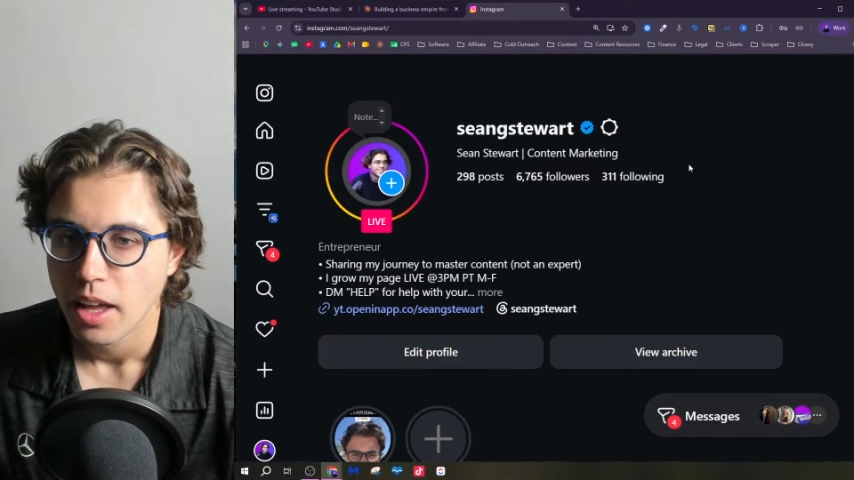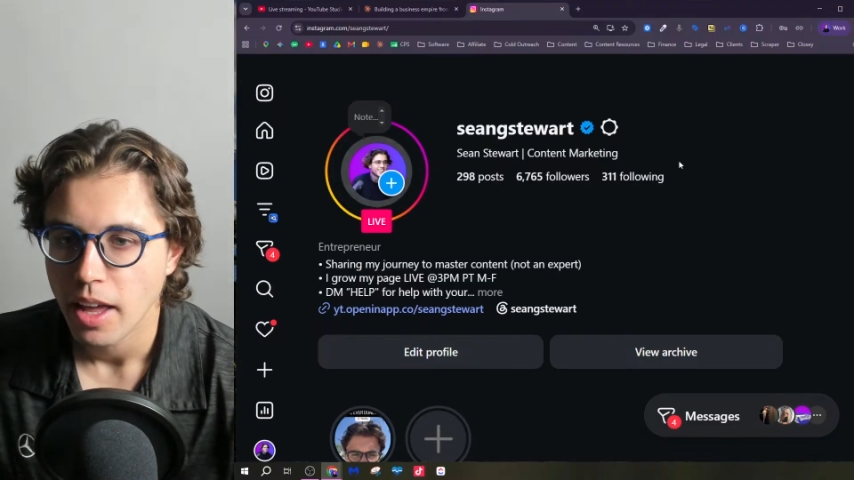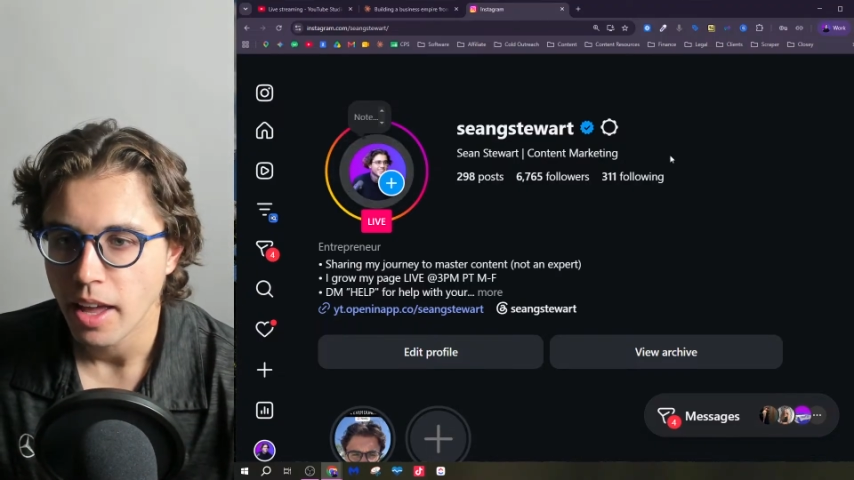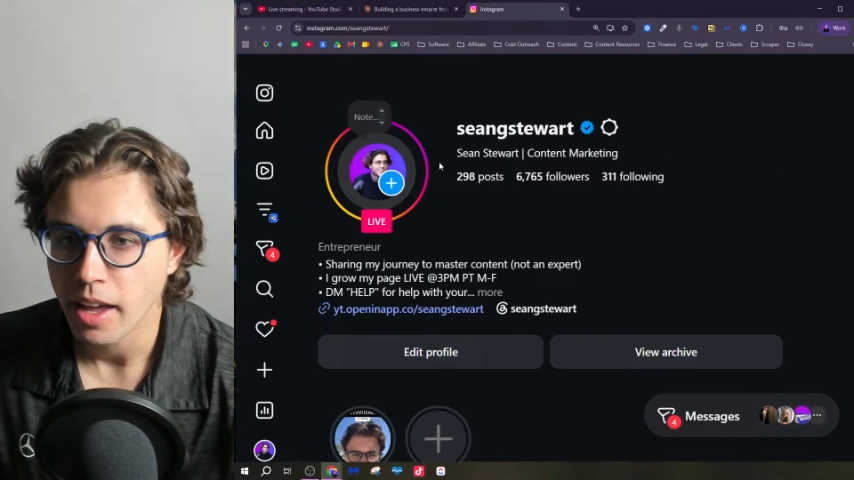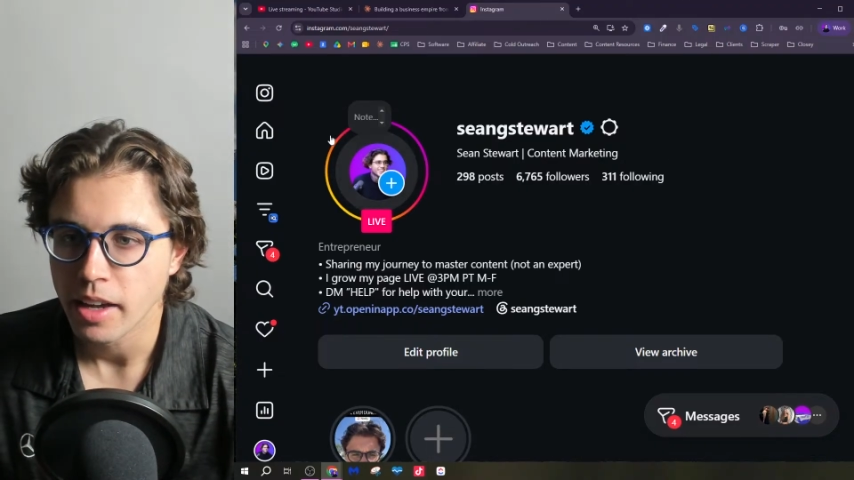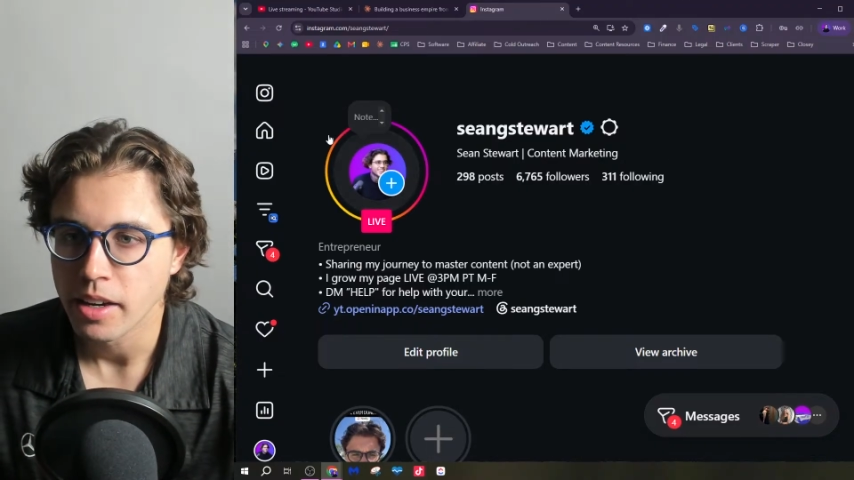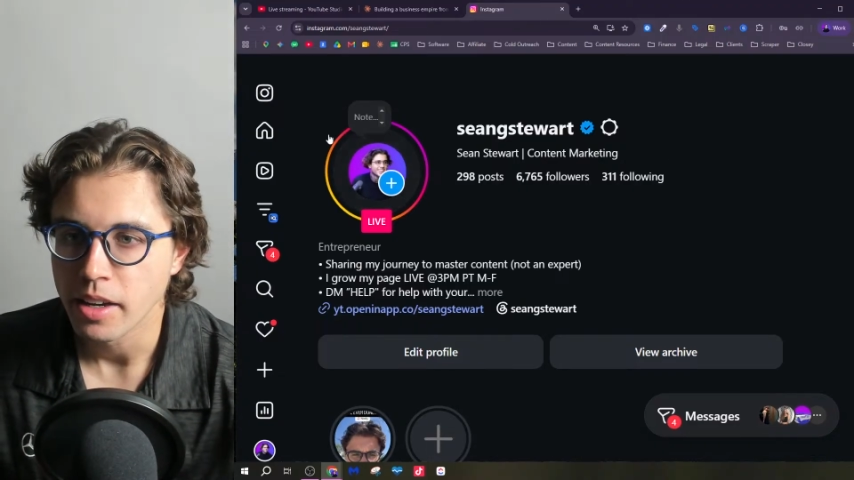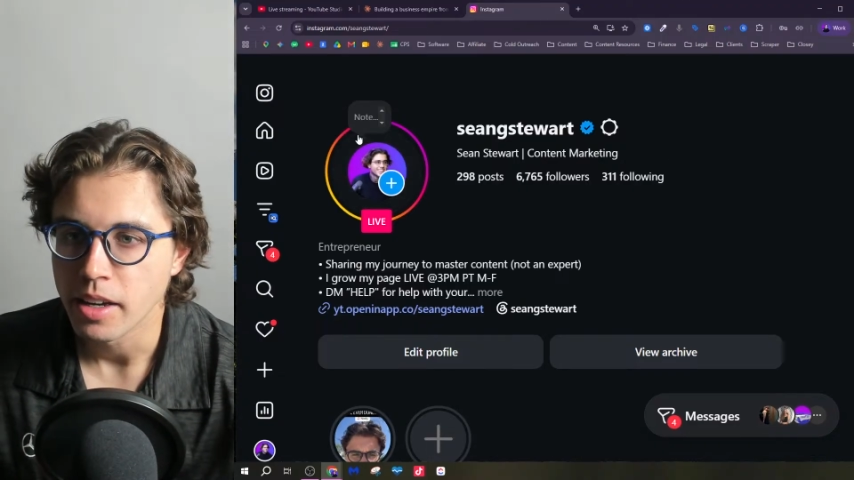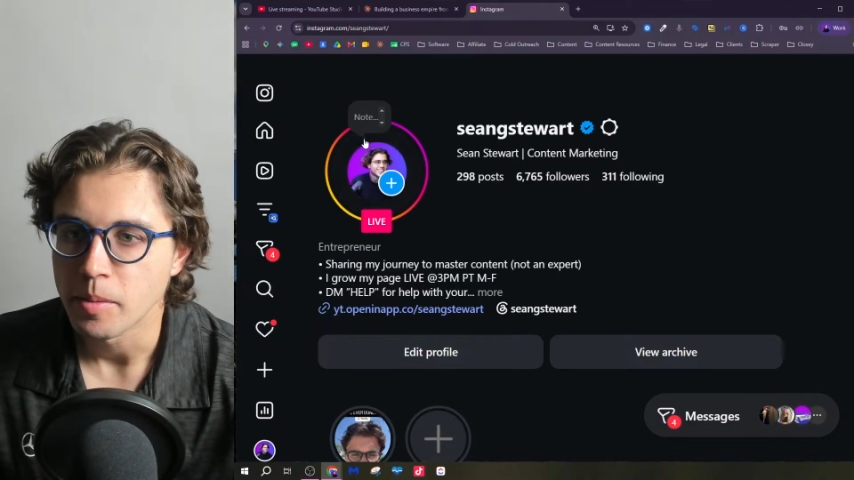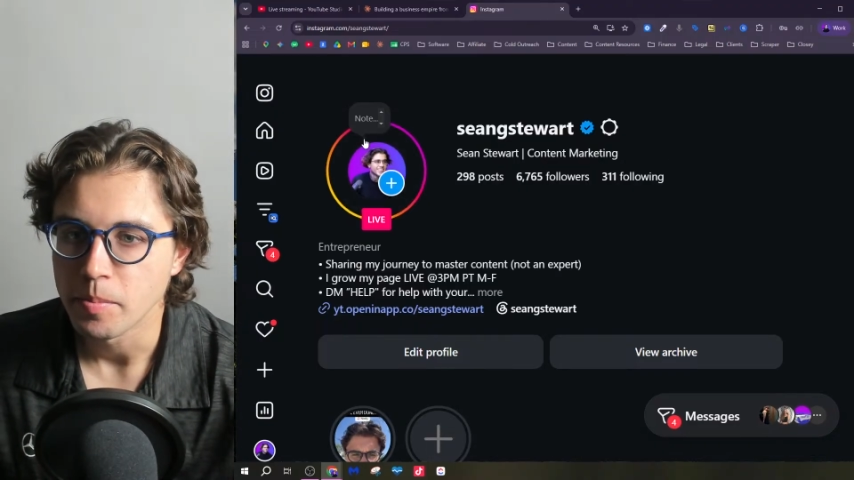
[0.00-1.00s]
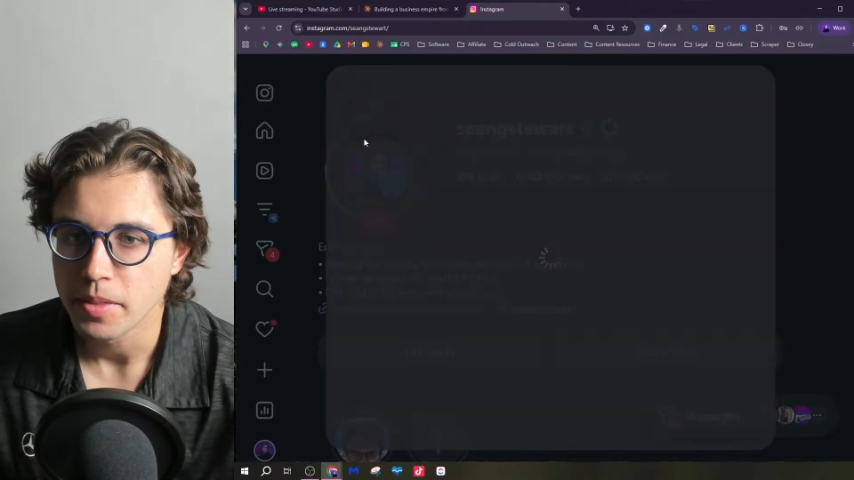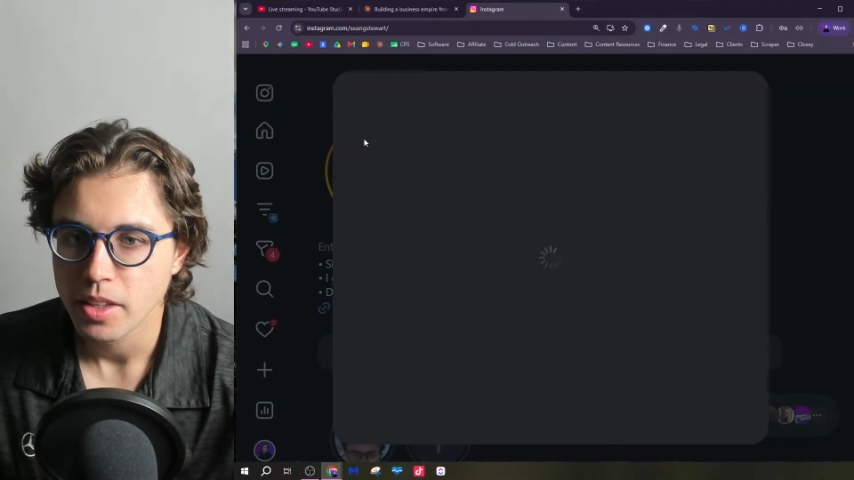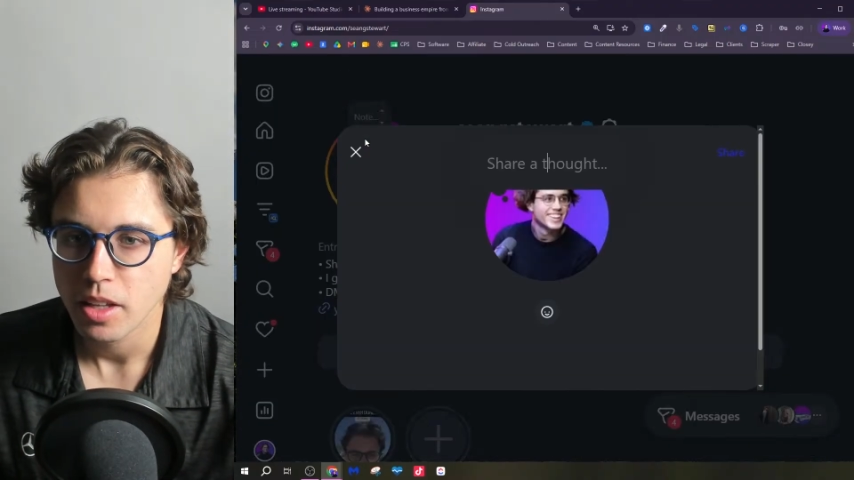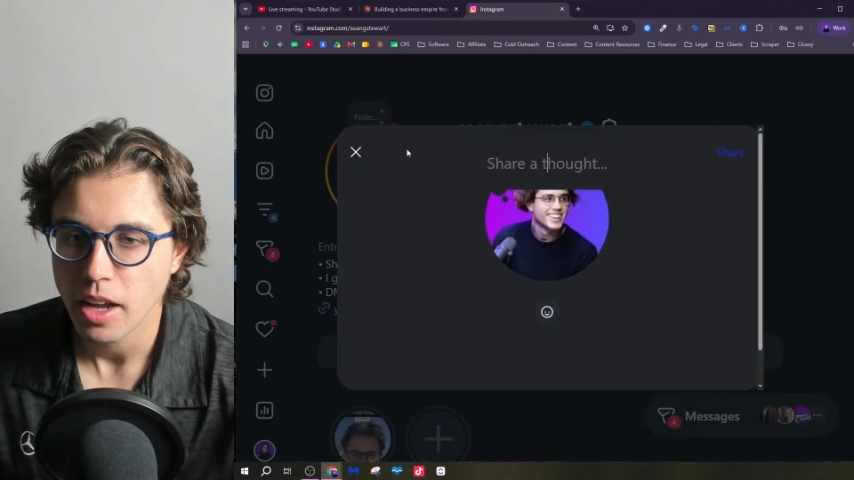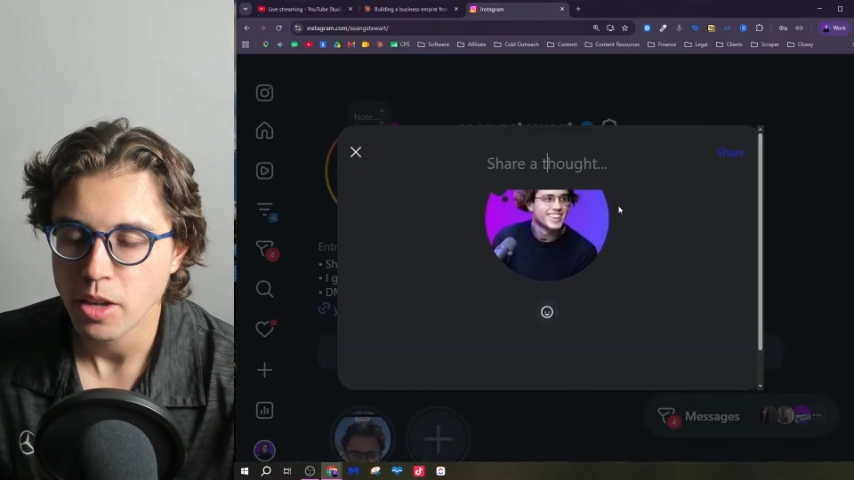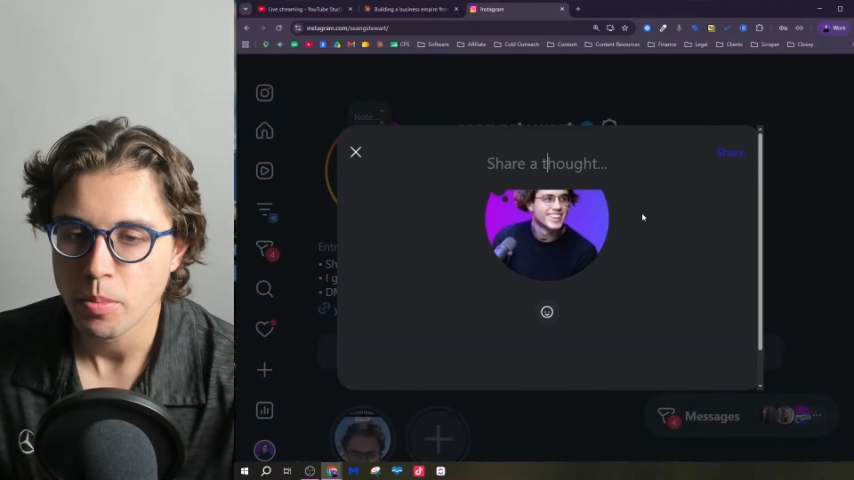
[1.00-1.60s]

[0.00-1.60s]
And you